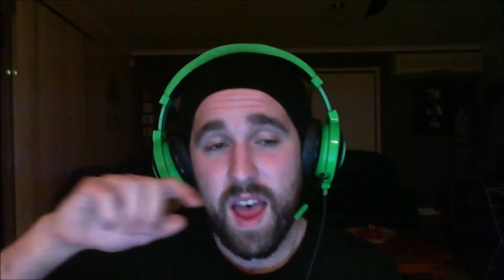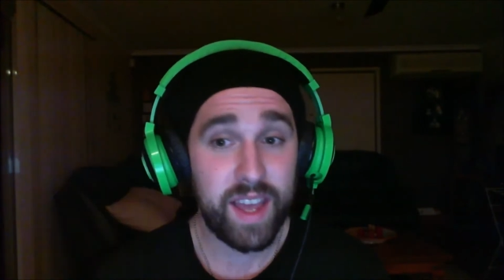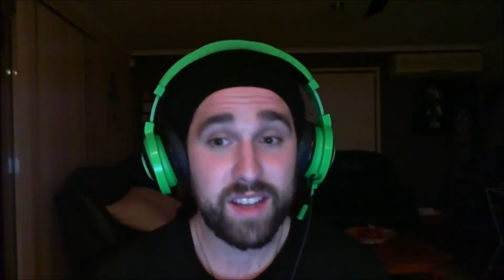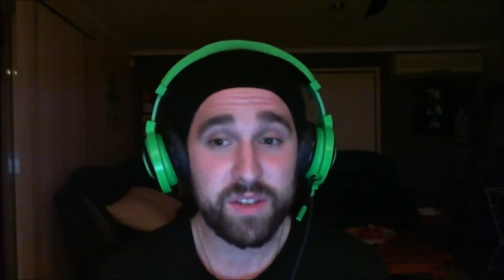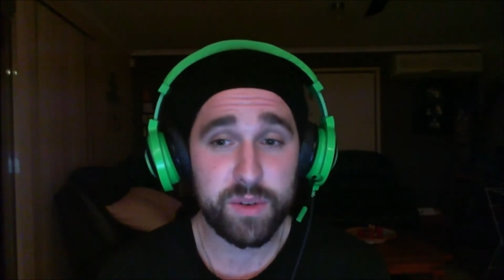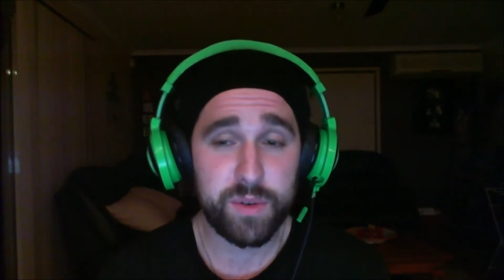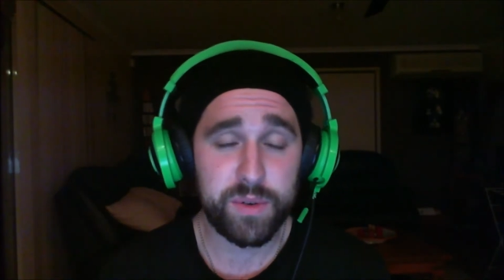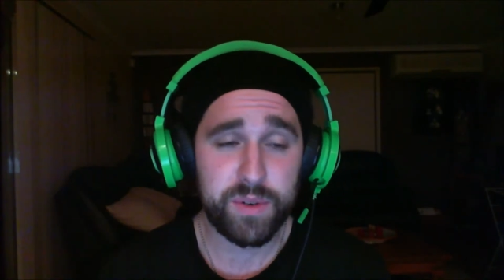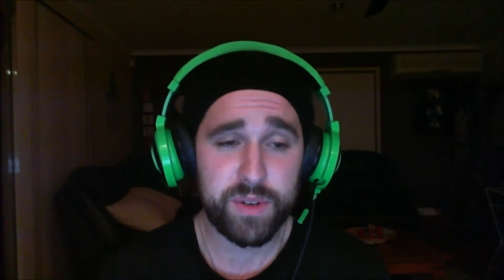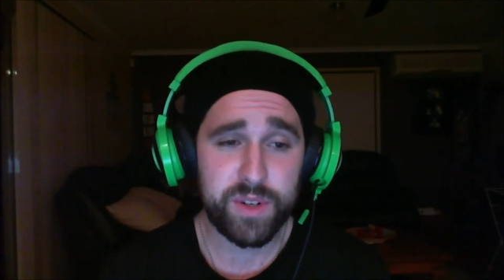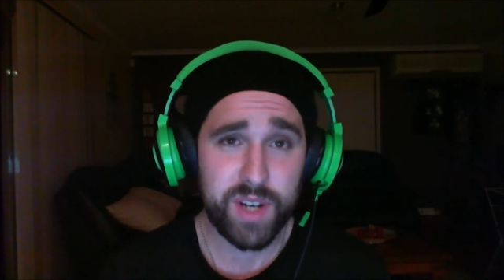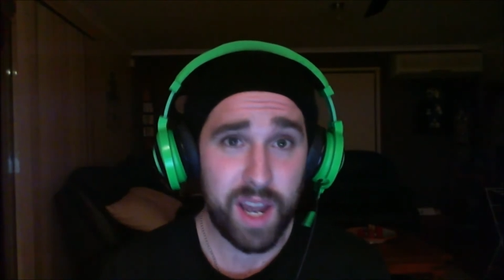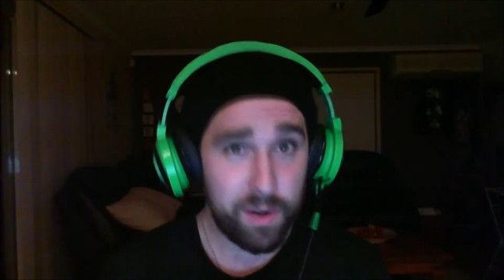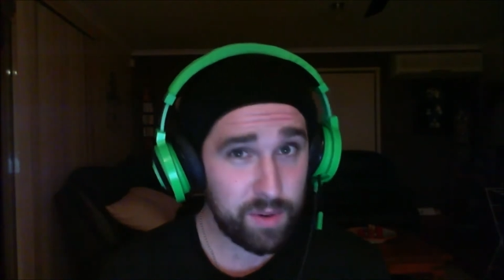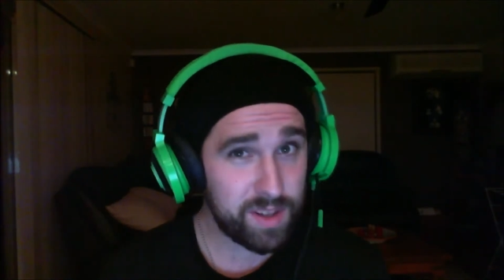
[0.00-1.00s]
Yeah, so
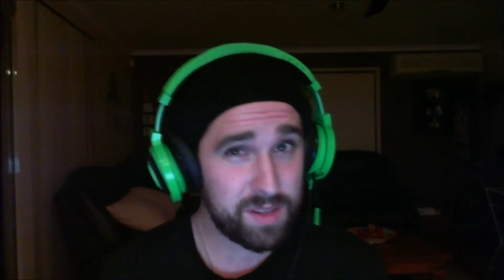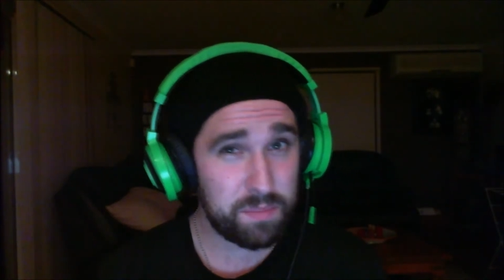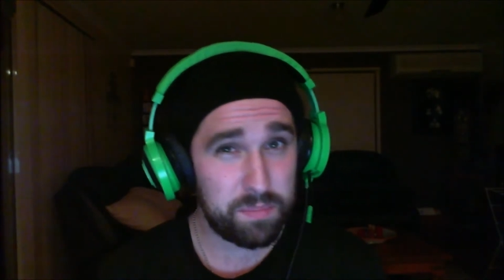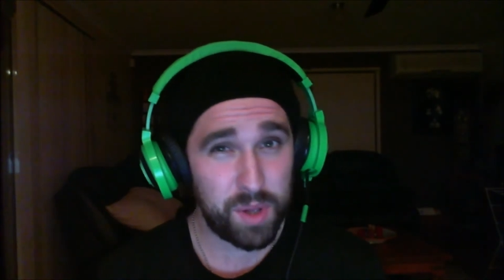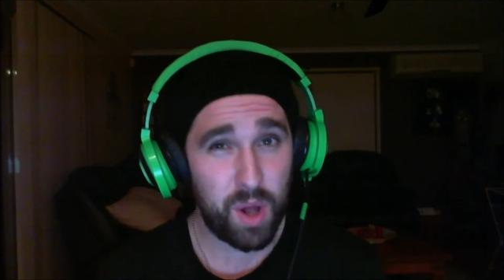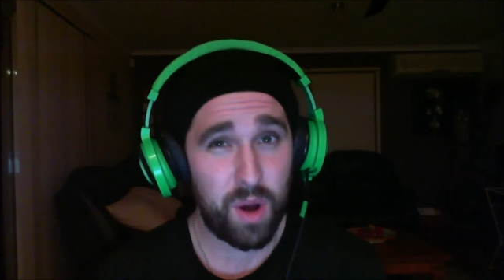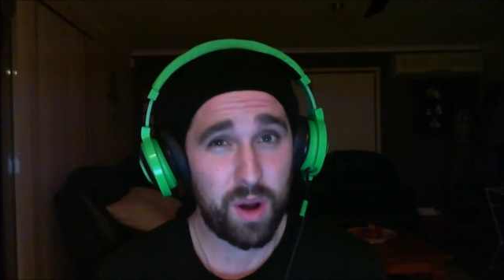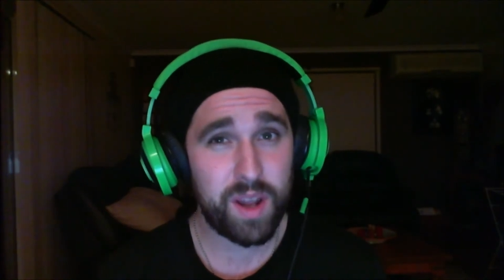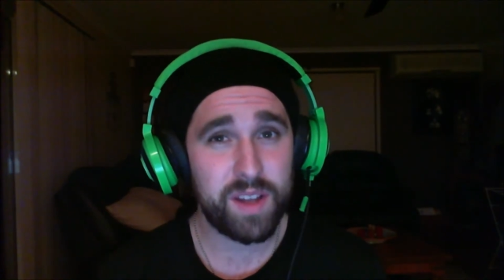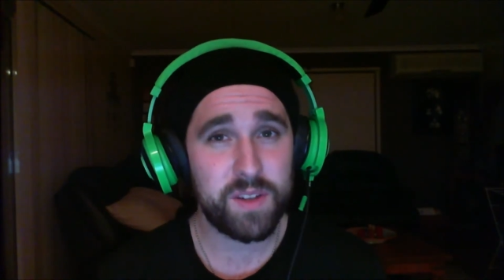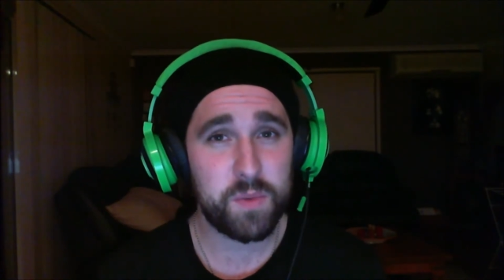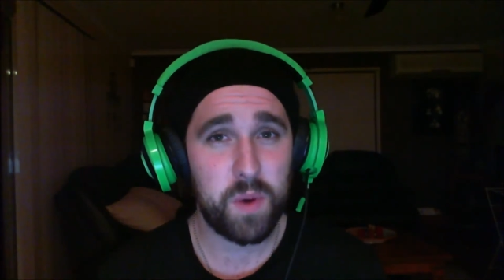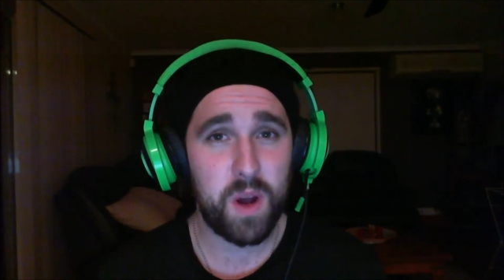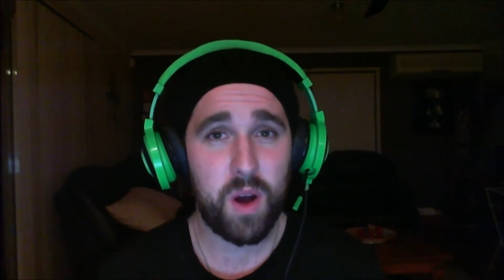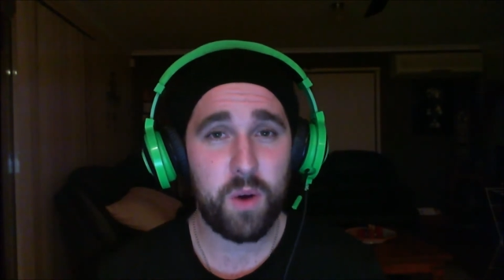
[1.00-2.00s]
Chad runs a blog
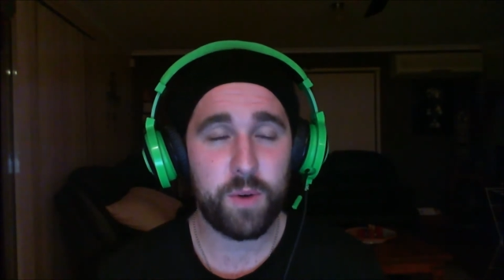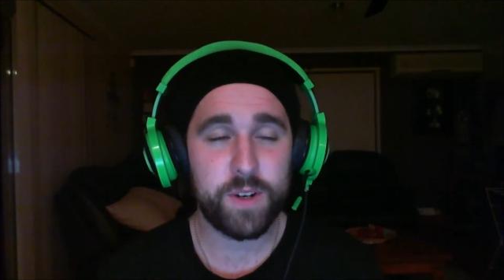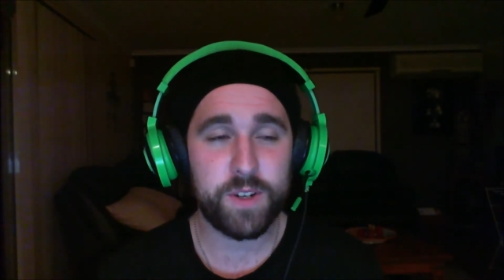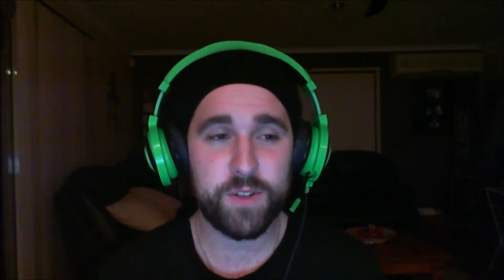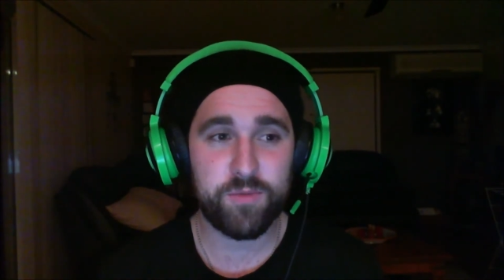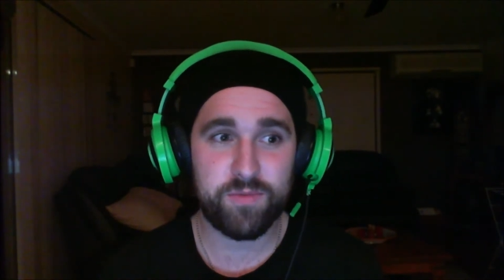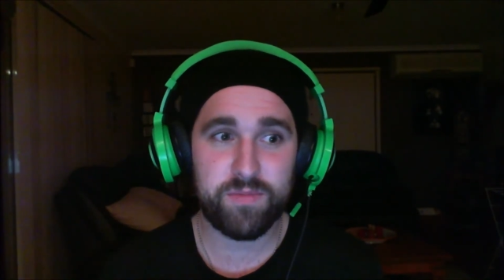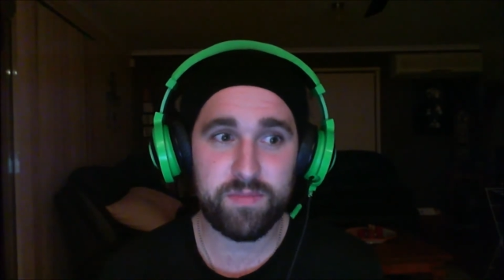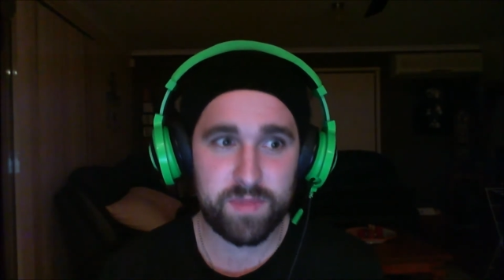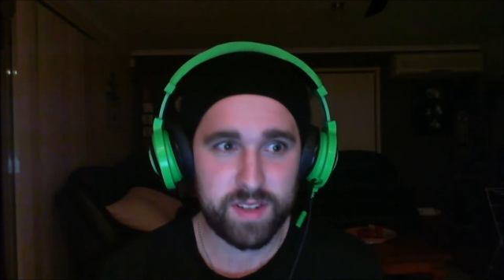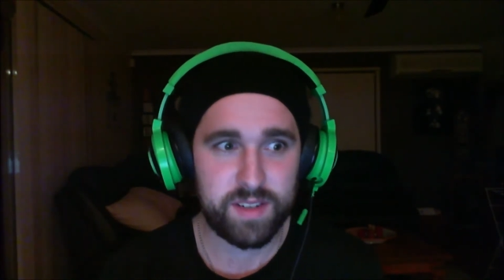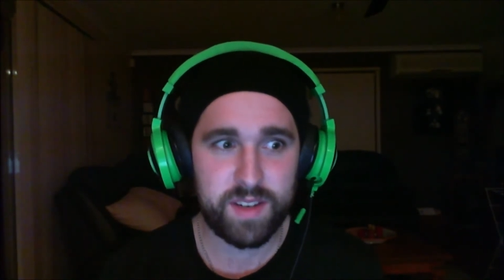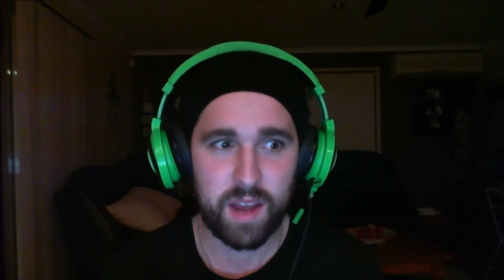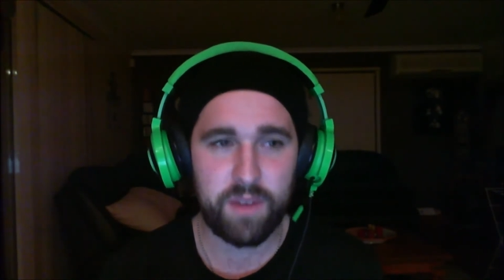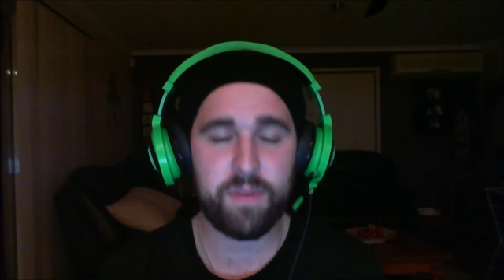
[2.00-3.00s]
as well, which is
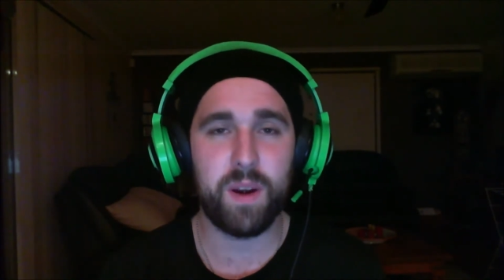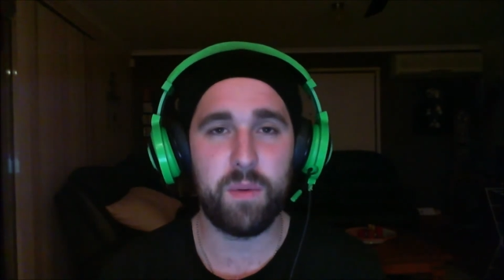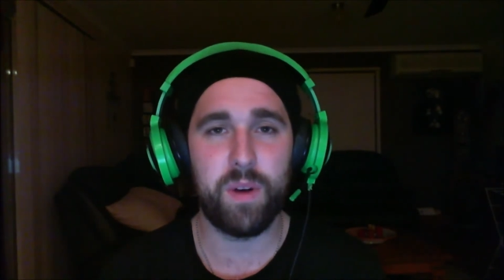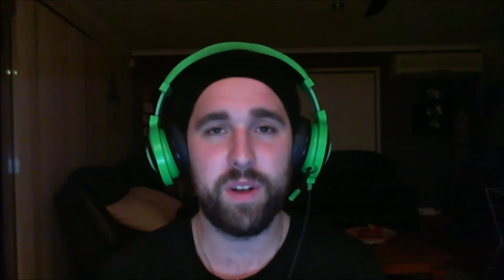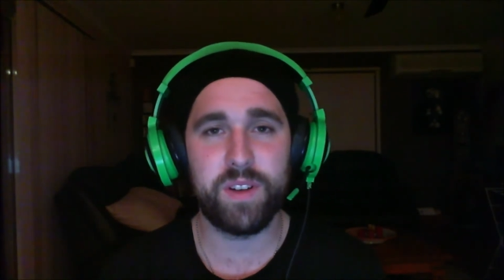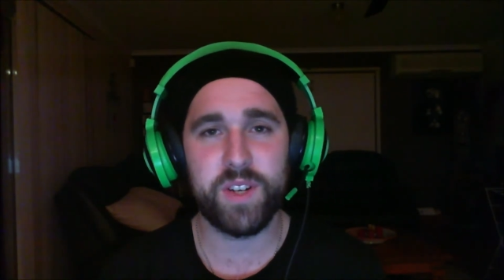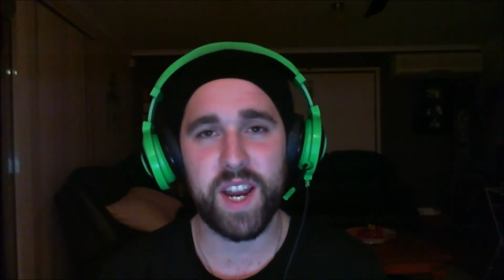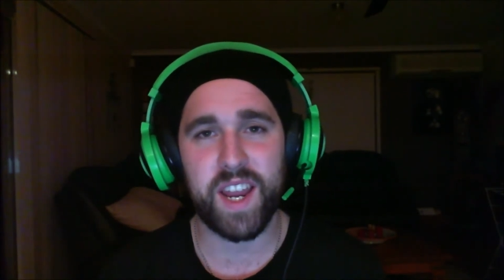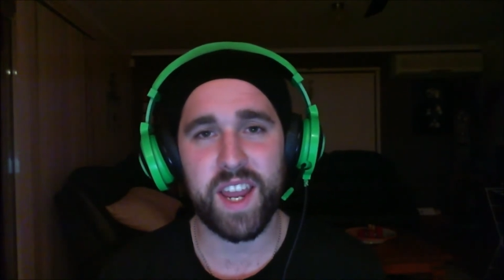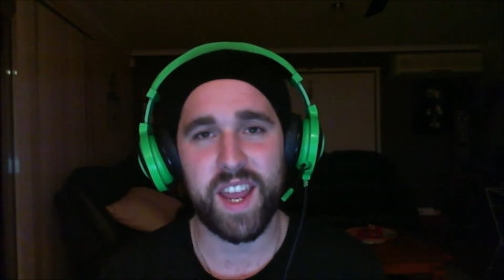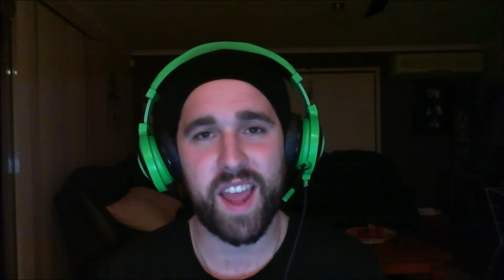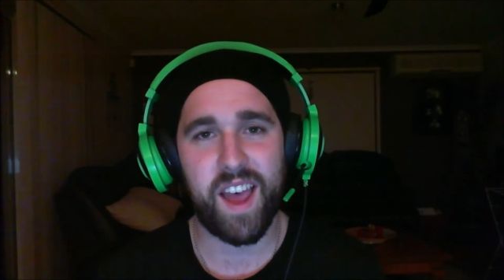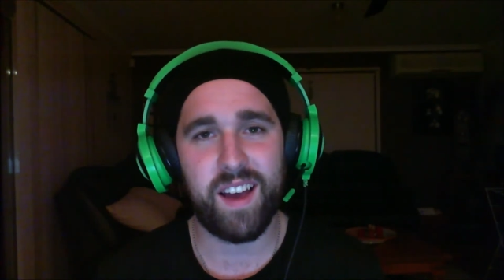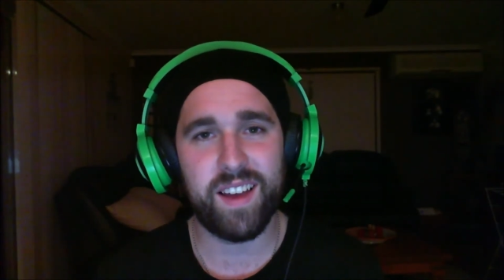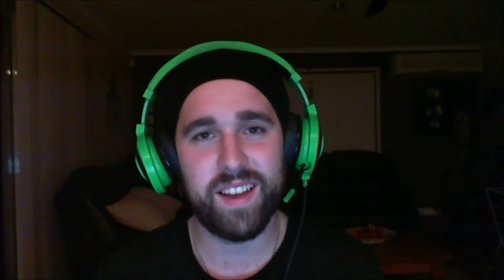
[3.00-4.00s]
definitely worth
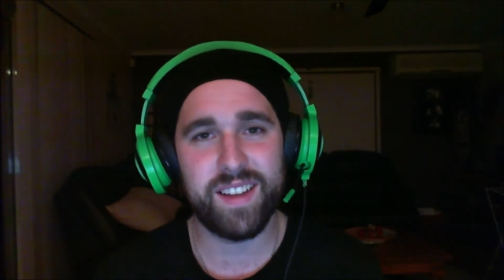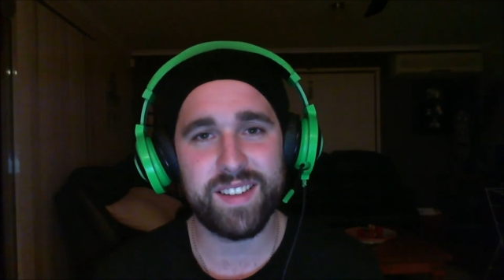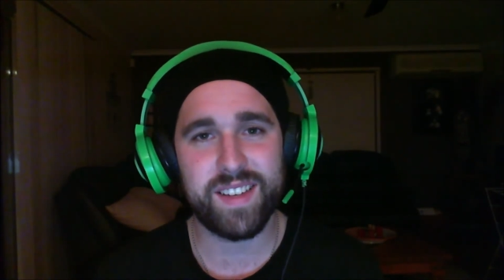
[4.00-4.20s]
checking out.